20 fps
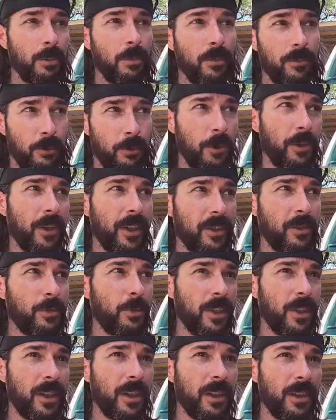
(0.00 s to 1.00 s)
before next
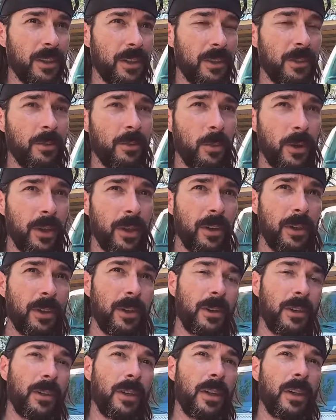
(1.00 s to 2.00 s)
weekend
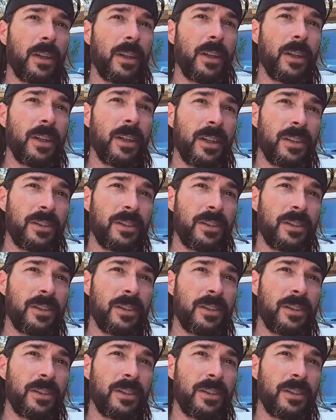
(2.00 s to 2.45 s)
where uh,